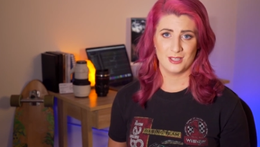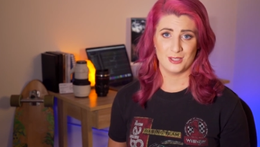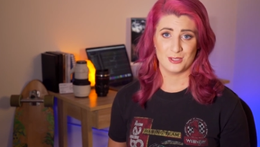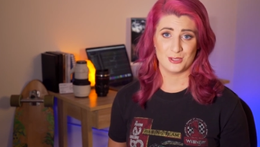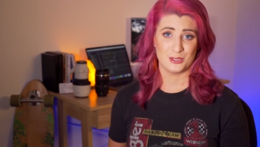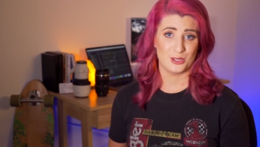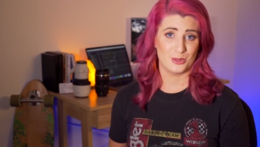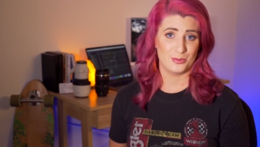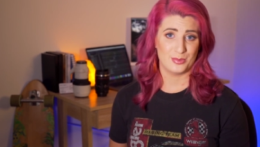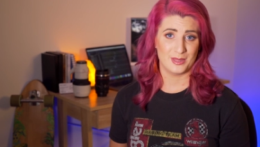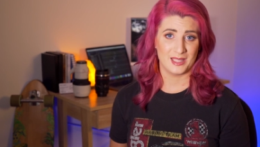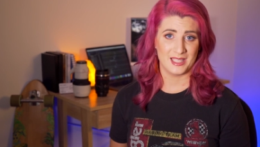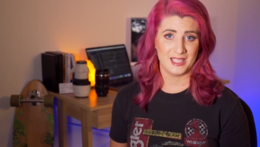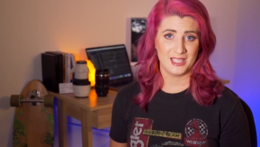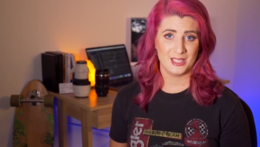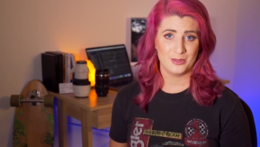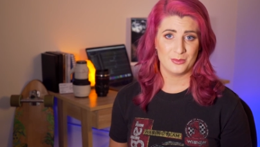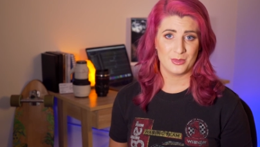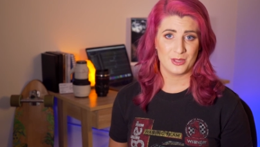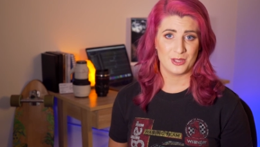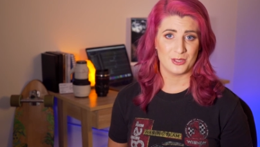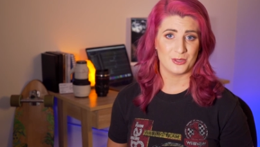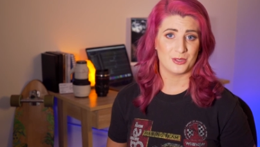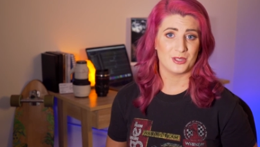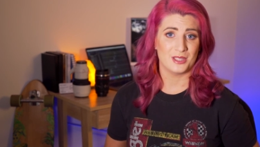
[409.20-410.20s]
so playing
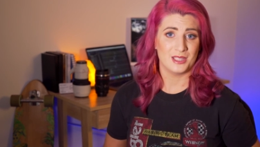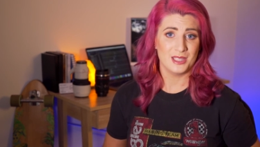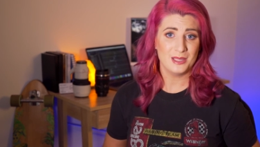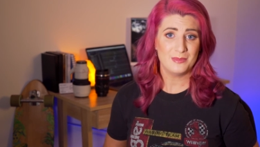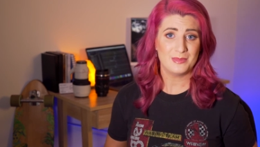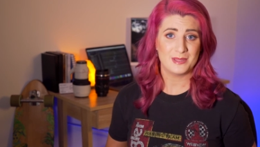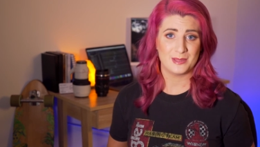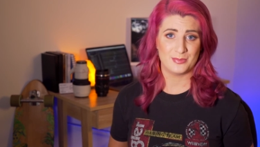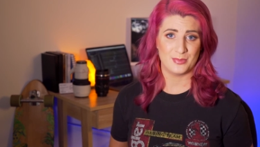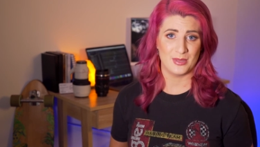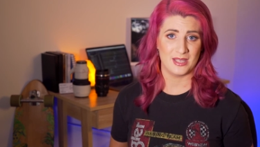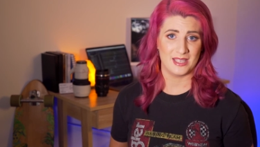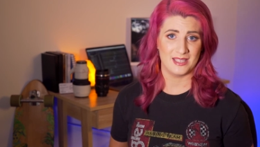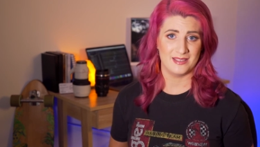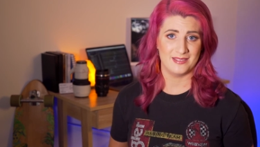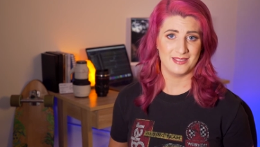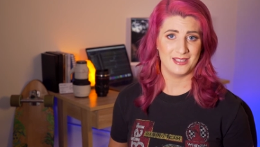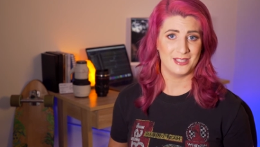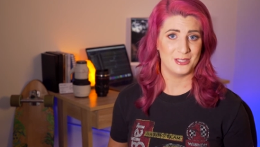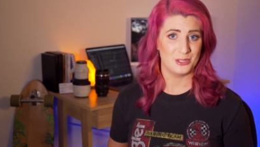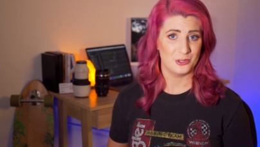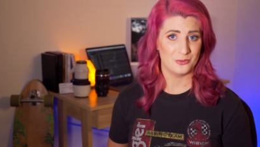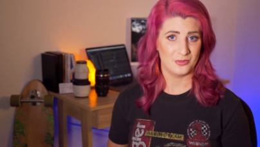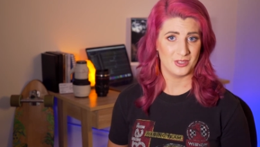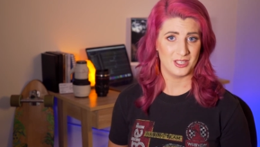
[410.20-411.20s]
with your clip speed
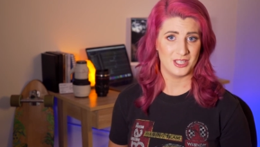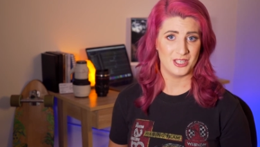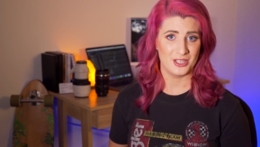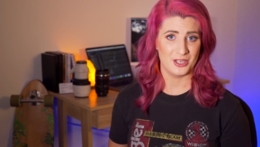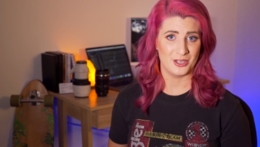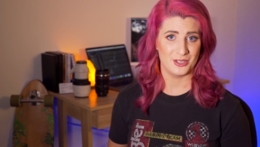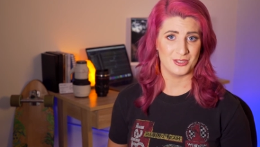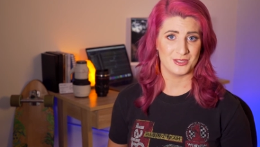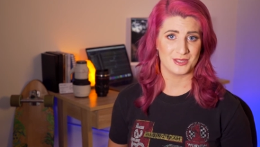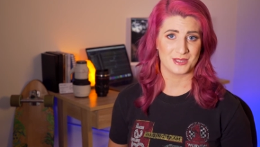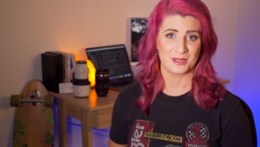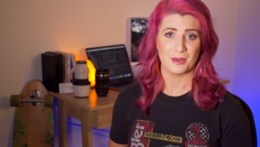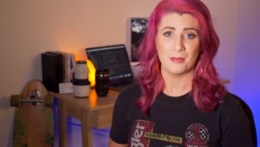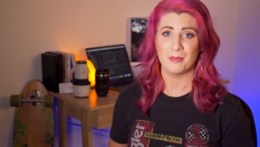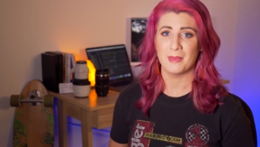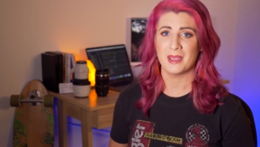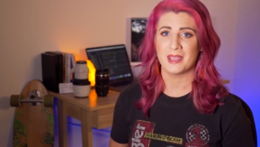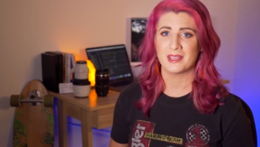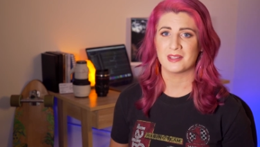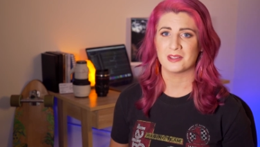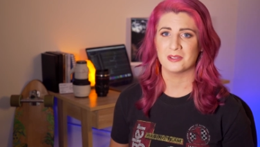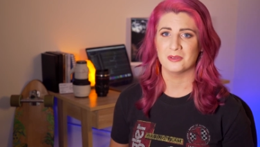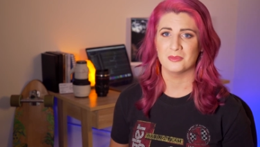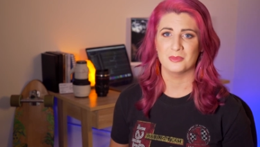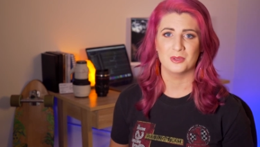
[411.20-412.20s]
in your videos can
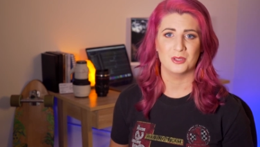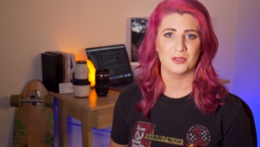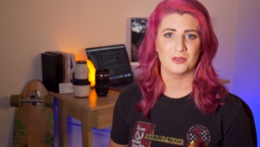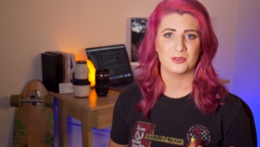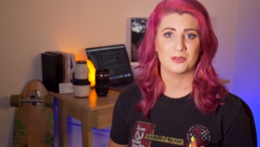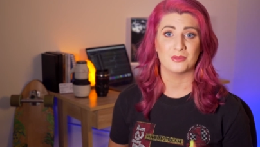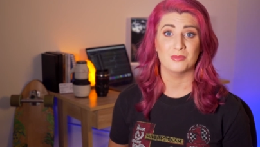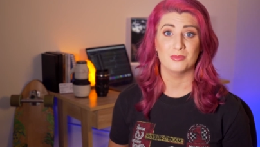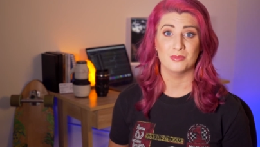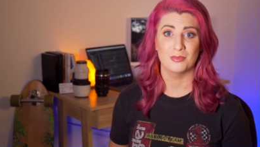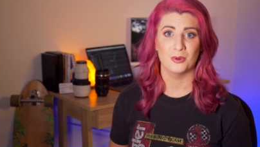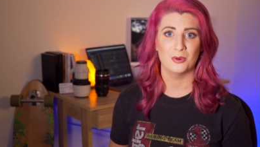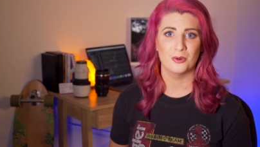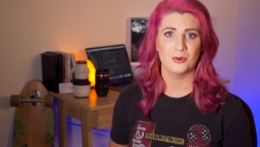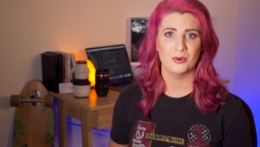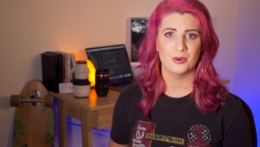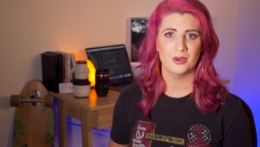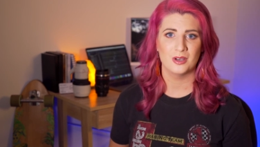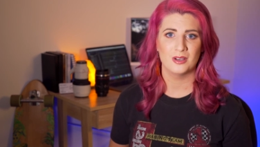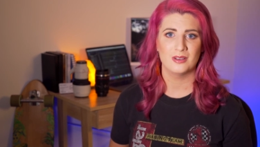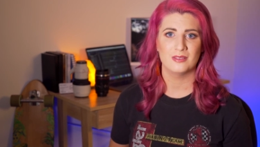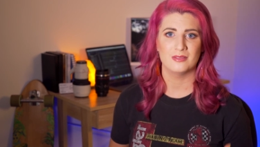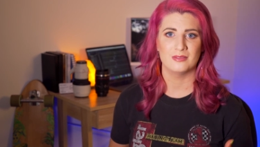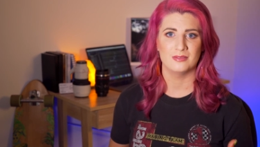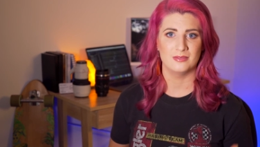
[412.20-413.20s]
make them look
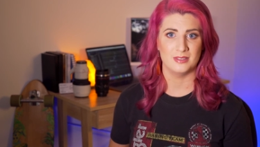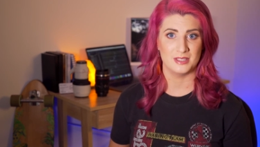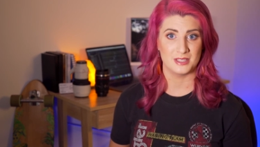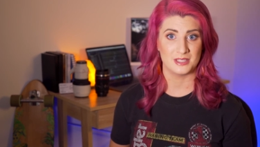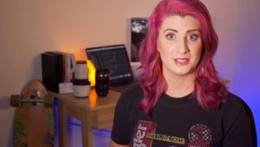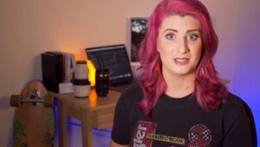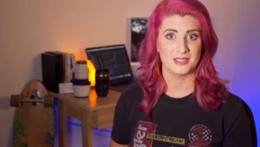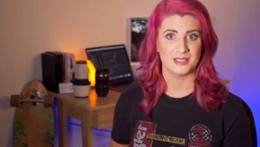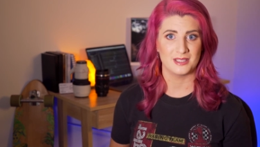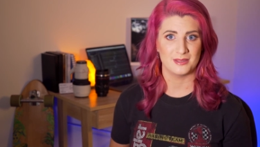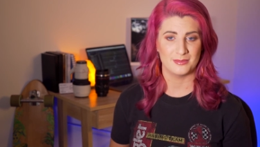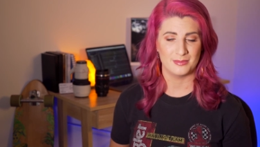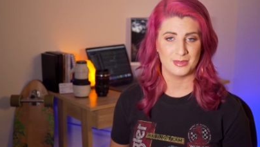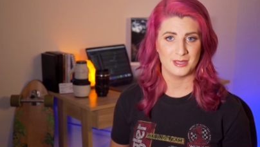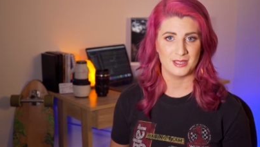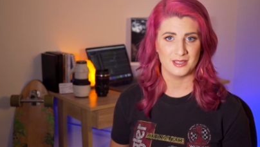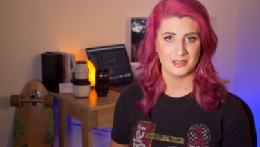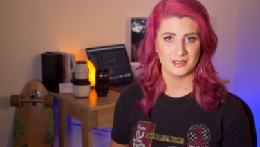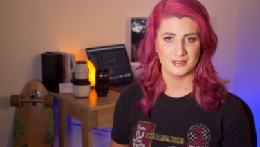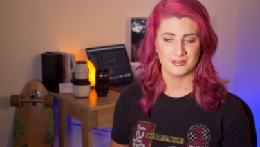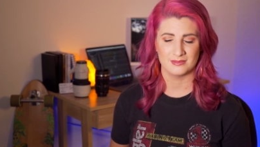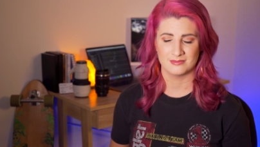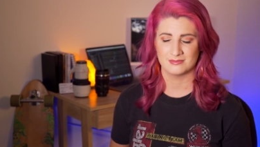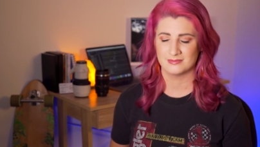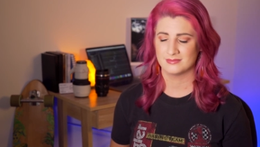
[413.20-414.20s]
more visually
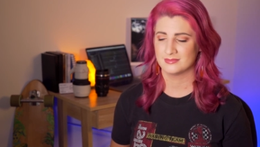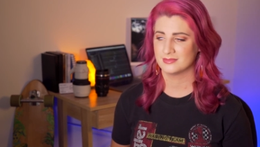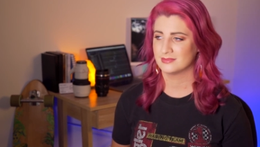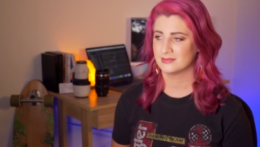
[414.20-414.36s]
appealing.